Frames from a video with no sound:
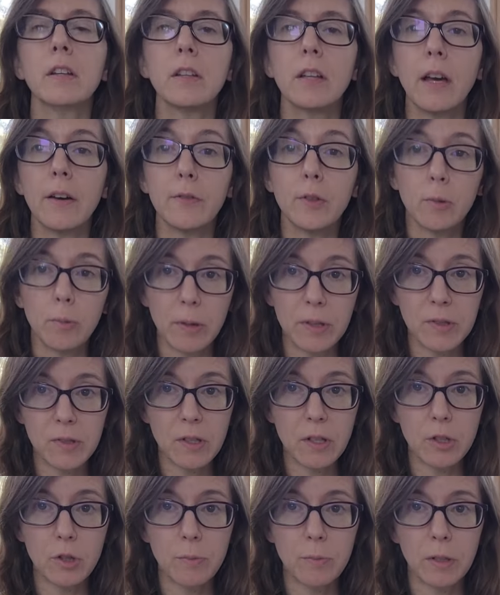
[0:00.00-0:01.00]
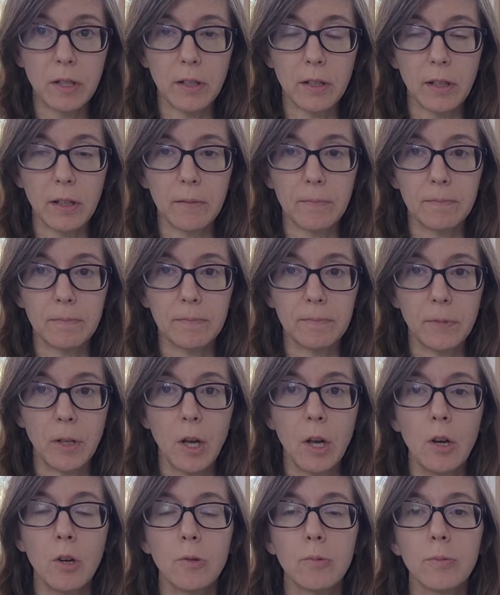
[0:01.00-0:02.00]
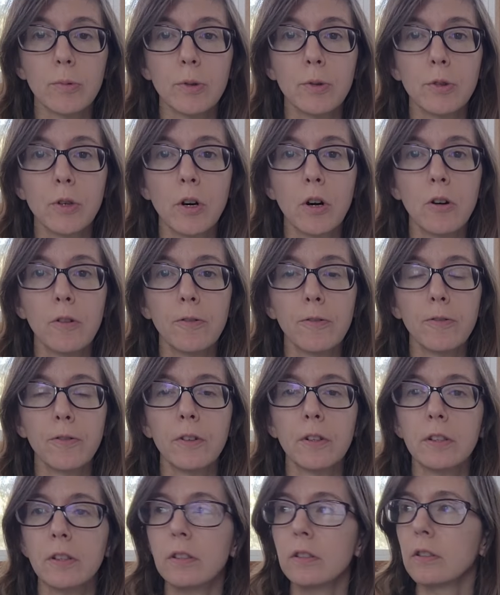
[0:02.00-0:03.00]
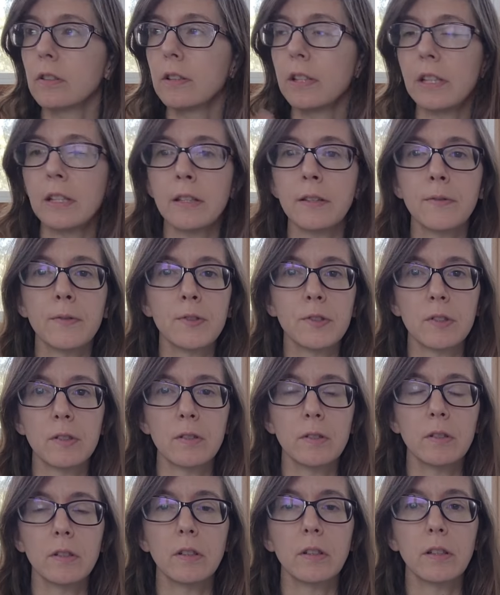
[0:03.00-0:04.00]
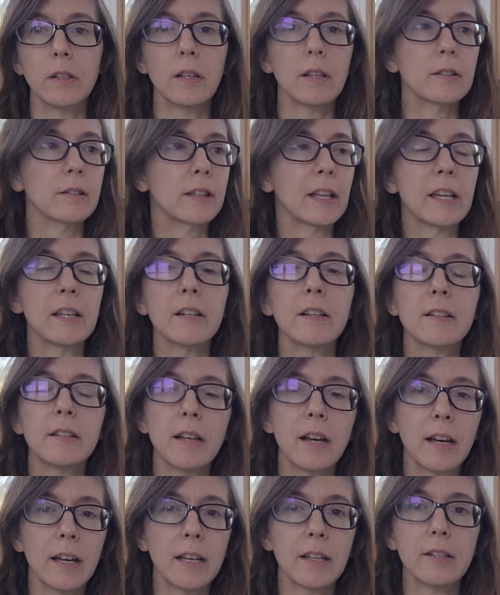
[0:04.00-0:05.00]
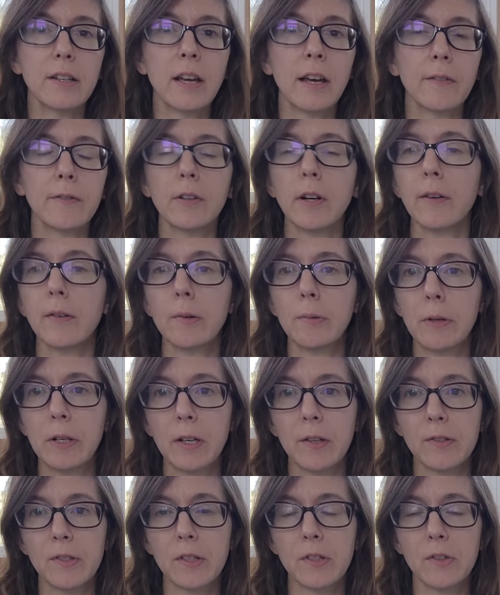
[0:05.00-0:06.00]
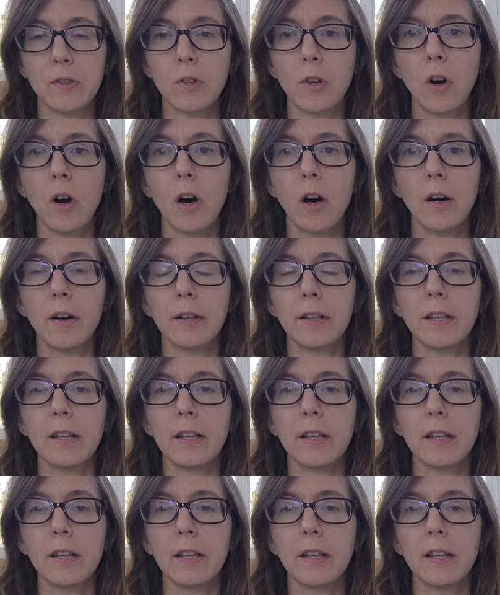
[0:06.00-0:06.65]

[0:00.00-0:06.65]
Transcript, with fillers: After one such meeting, Rudolph leaves late at night after everyone else is gone.